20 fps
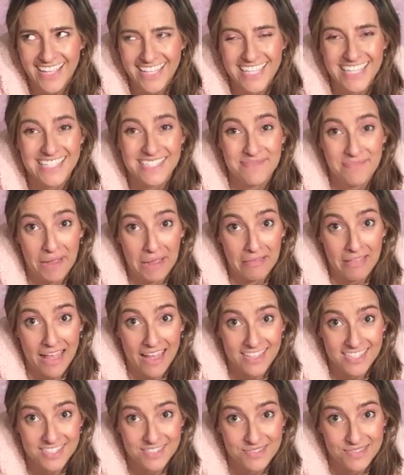kids in my
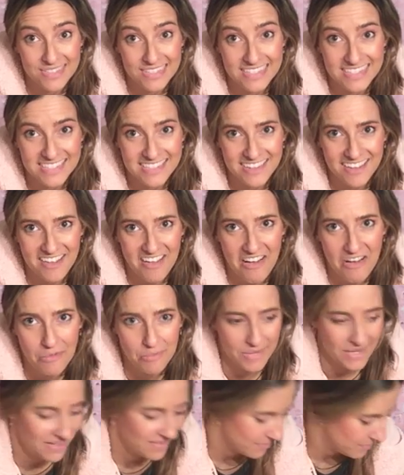last school used to call
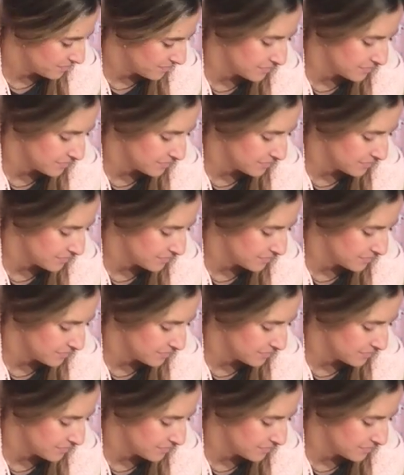me.